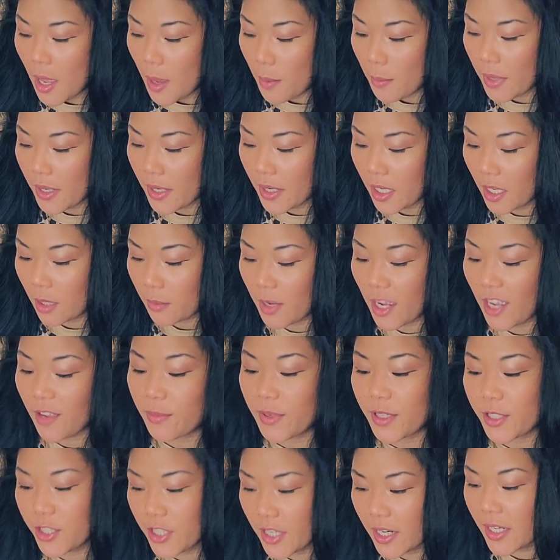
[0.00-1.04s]
but I've
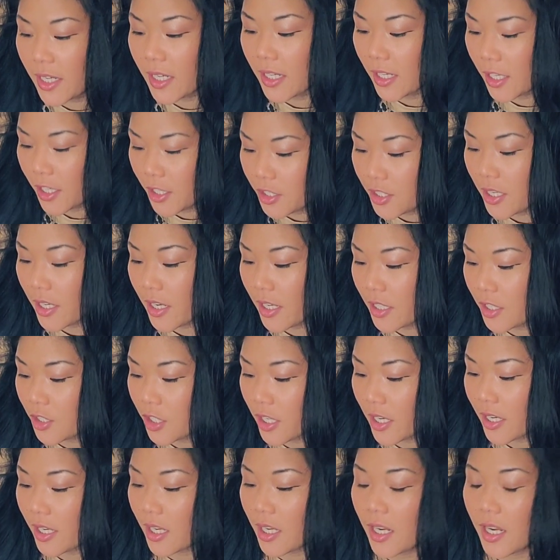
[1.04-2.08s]
been checking and
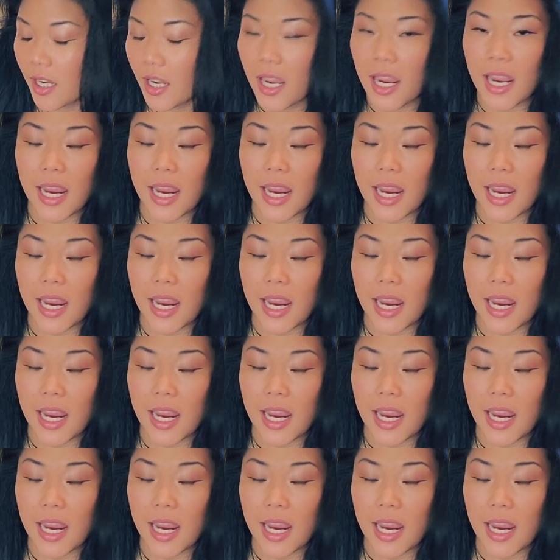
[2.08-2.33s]
checking,